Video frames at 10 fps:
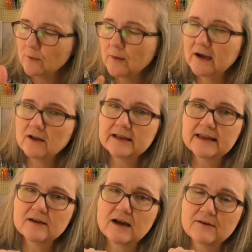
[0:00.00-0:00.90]
Well,
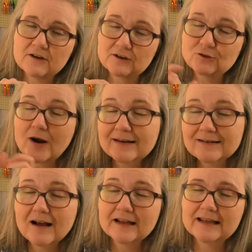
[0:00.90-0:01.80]
it, I, I, tried it
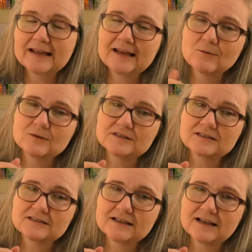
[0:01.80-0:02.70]
on and it
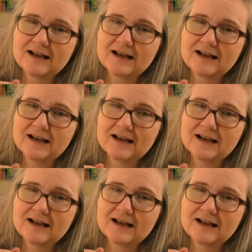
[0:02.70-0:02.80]
was